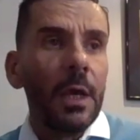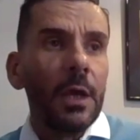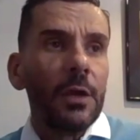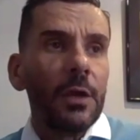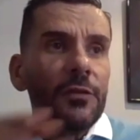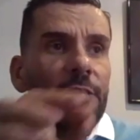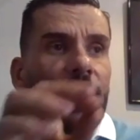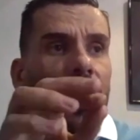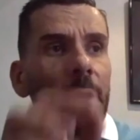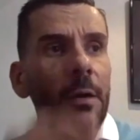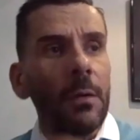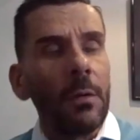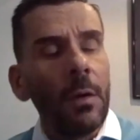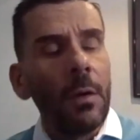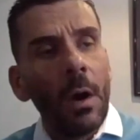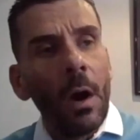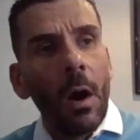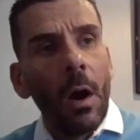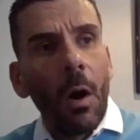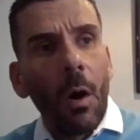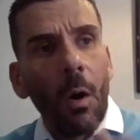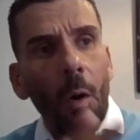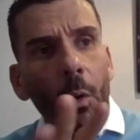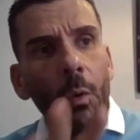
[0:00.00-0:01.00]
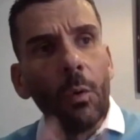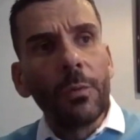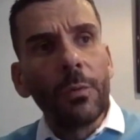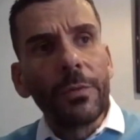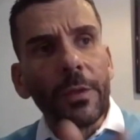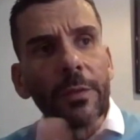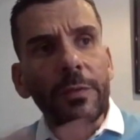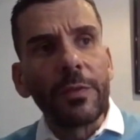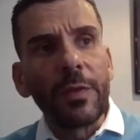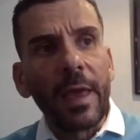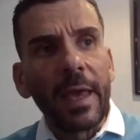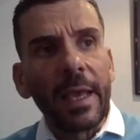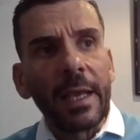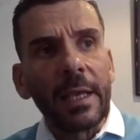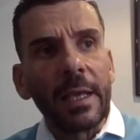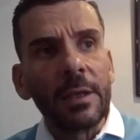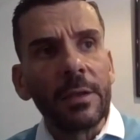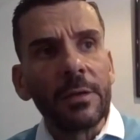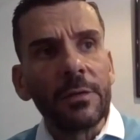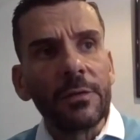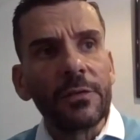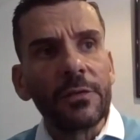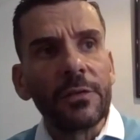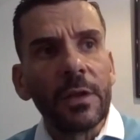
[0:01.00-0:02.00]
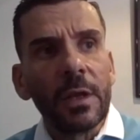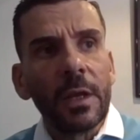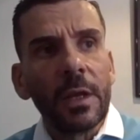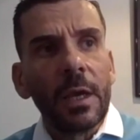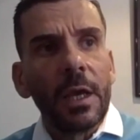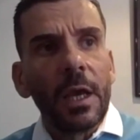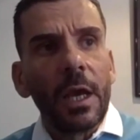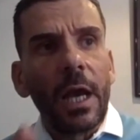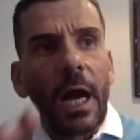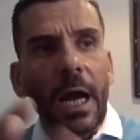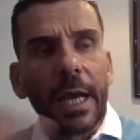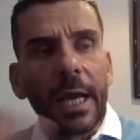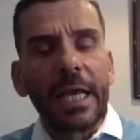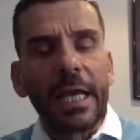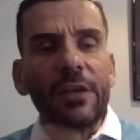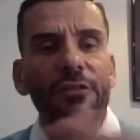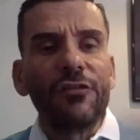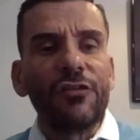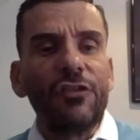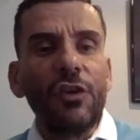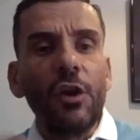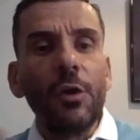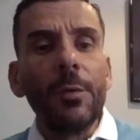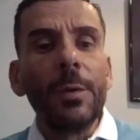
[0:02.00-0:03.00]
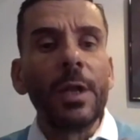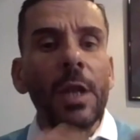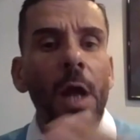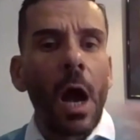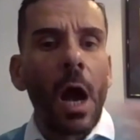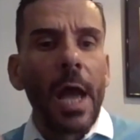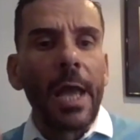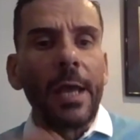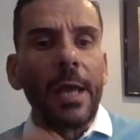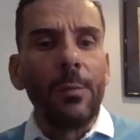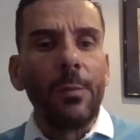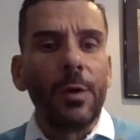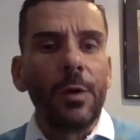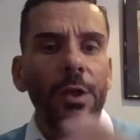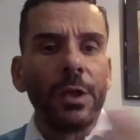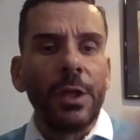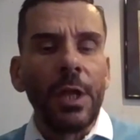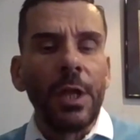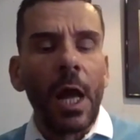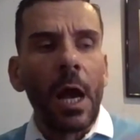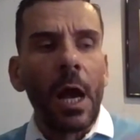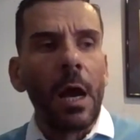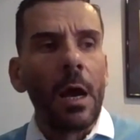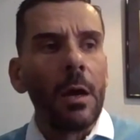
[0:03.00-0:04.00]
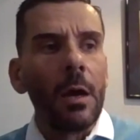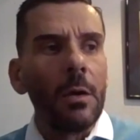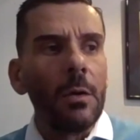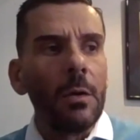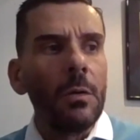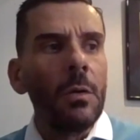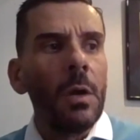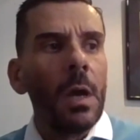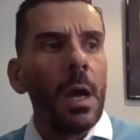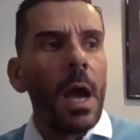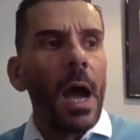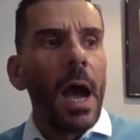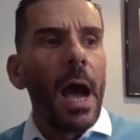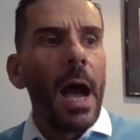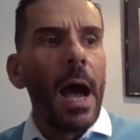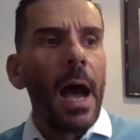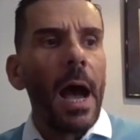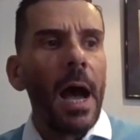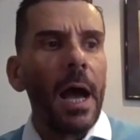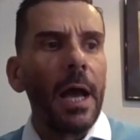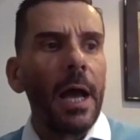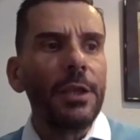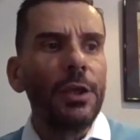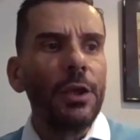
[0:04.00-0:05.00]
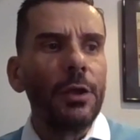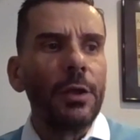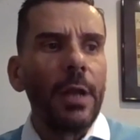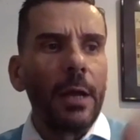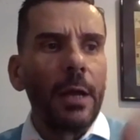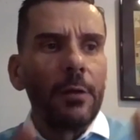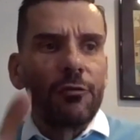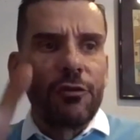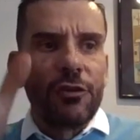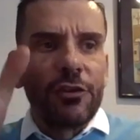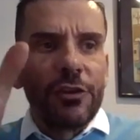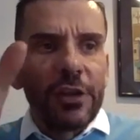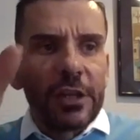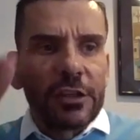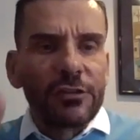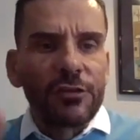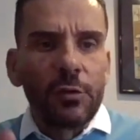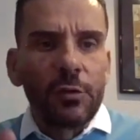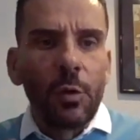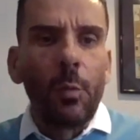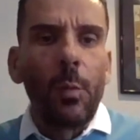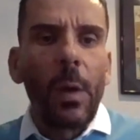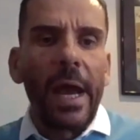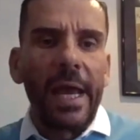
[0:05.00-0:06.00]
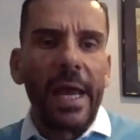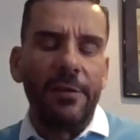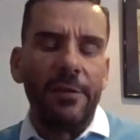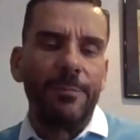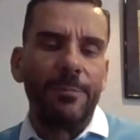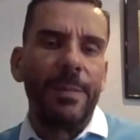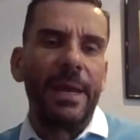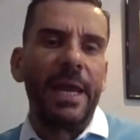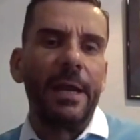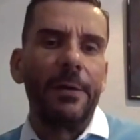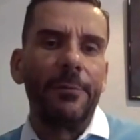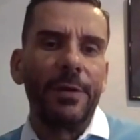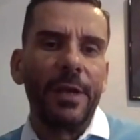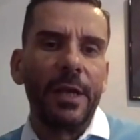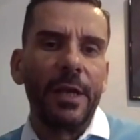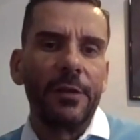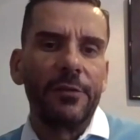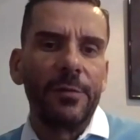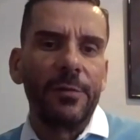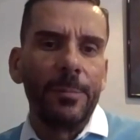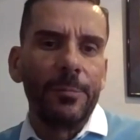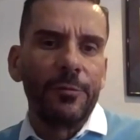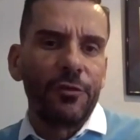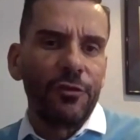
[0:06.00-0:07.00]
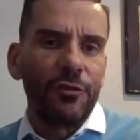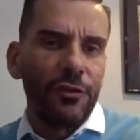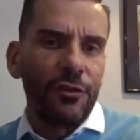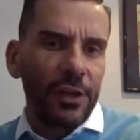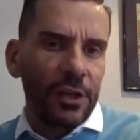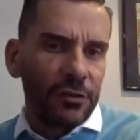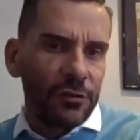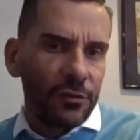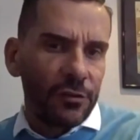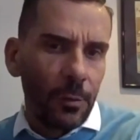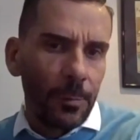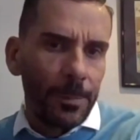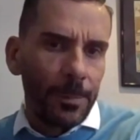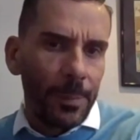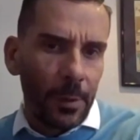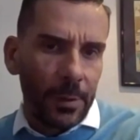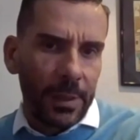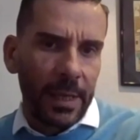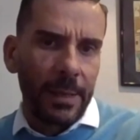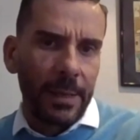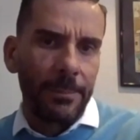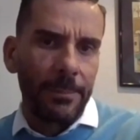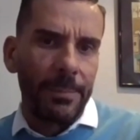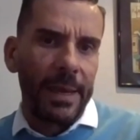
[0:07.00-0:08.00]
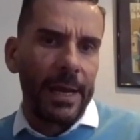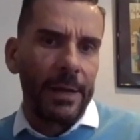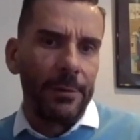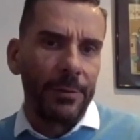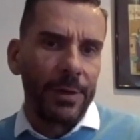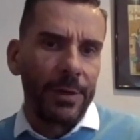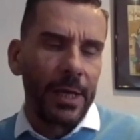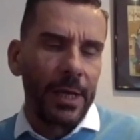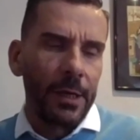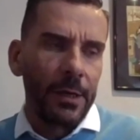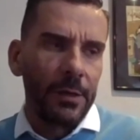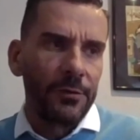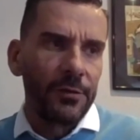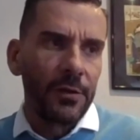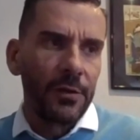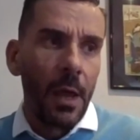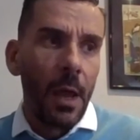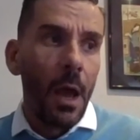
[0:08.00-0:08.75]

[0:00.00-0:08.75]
So all the things I guess you and I would know, traditional wave periods and traditional booking periods,